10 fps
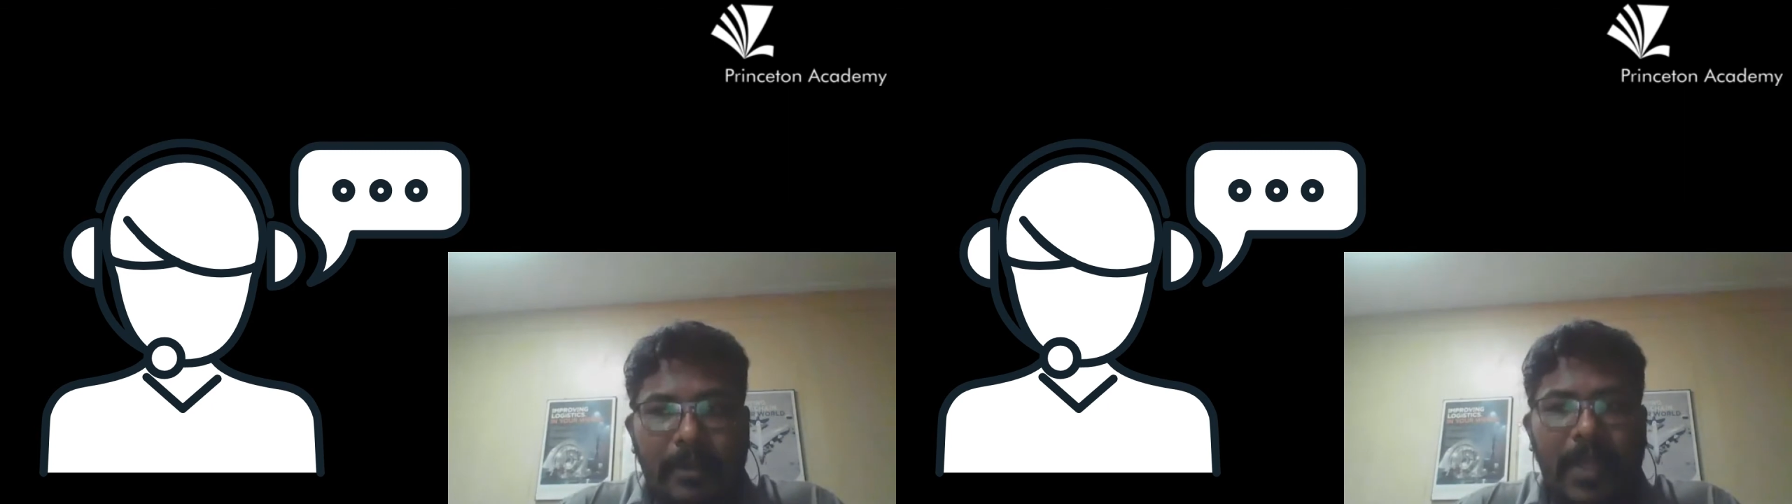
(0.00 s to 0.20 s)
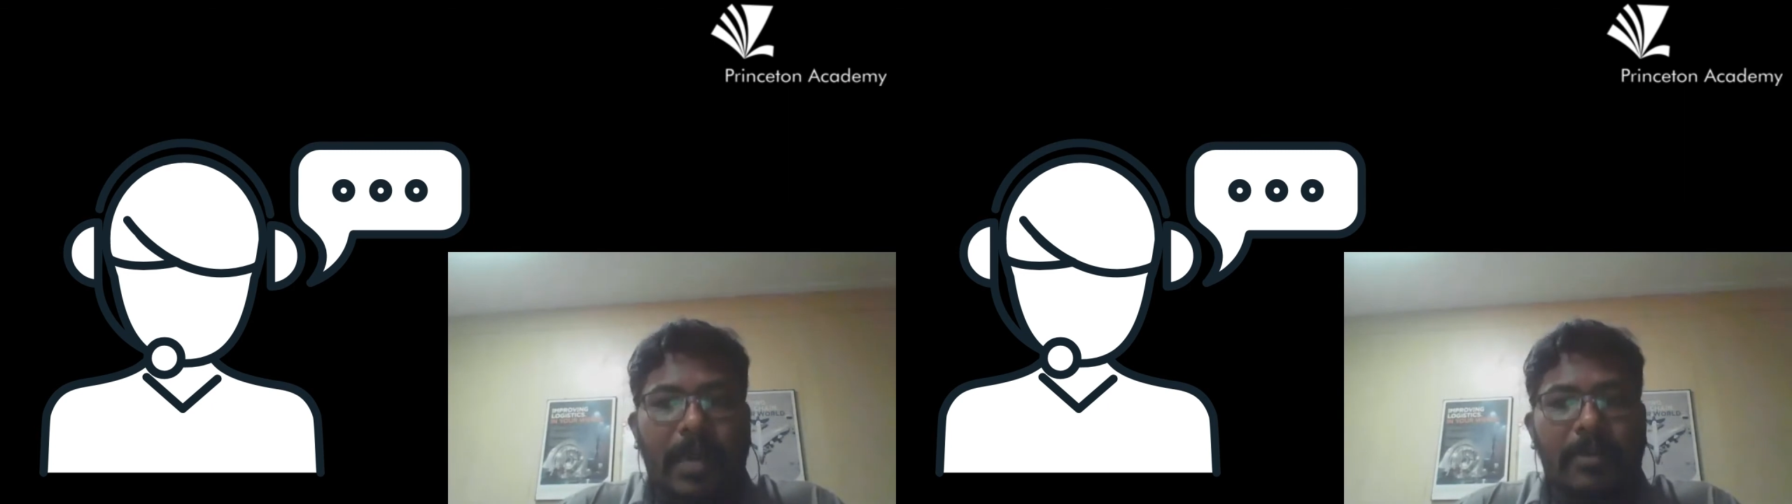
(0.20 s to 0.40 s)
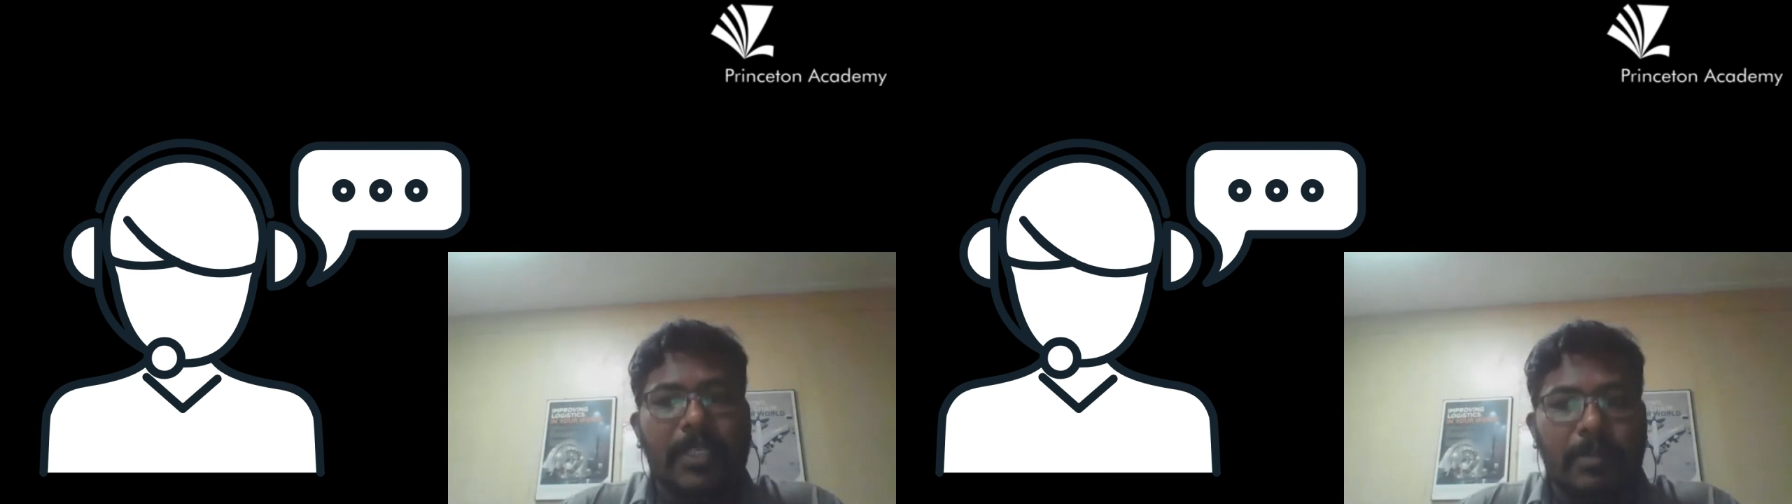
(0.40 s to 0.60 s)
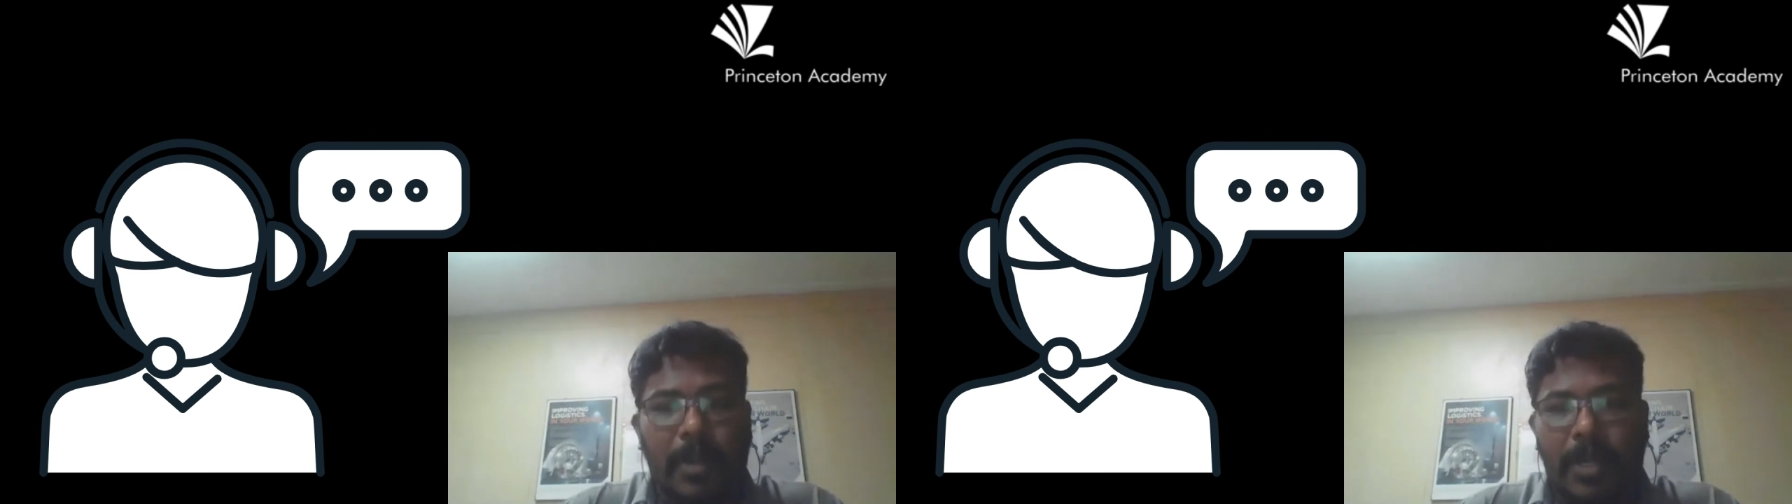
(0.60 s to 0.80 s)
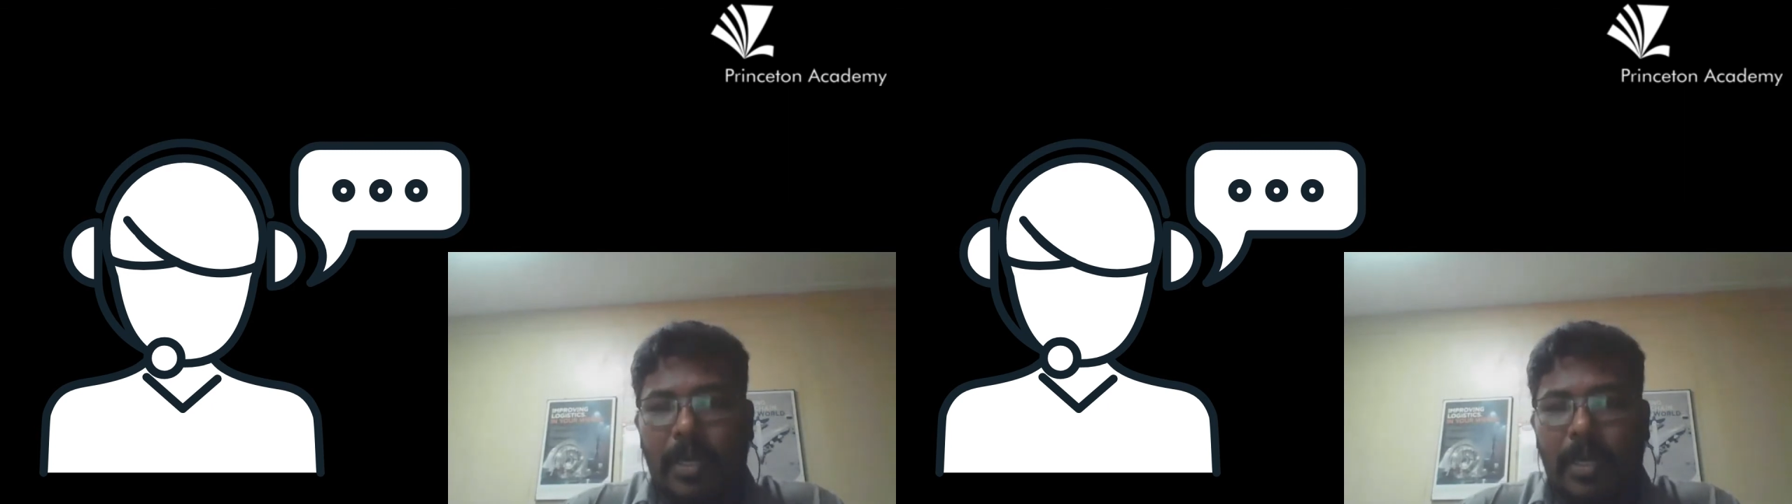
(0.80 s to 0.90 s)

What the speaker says: we have some